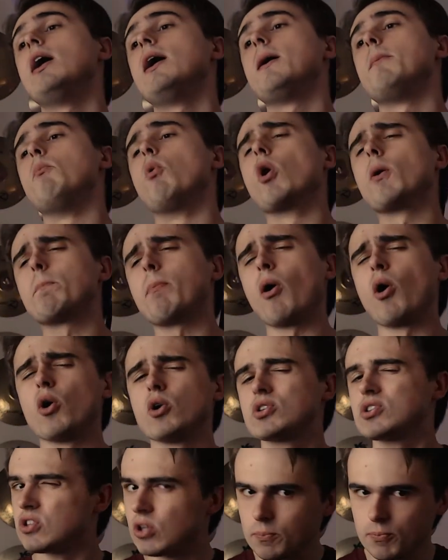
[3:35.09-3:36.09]
more
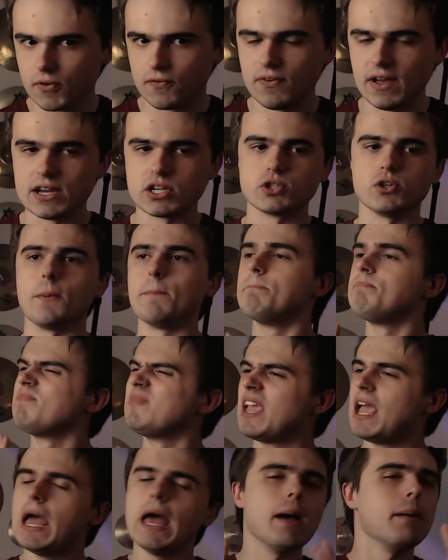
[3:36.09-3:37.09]
personal professional.
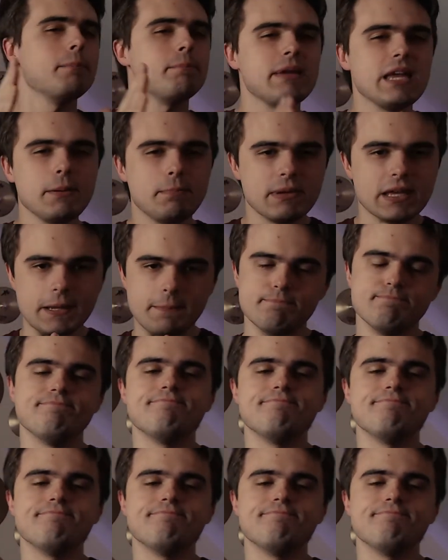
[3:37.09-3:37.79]
Pee-pee.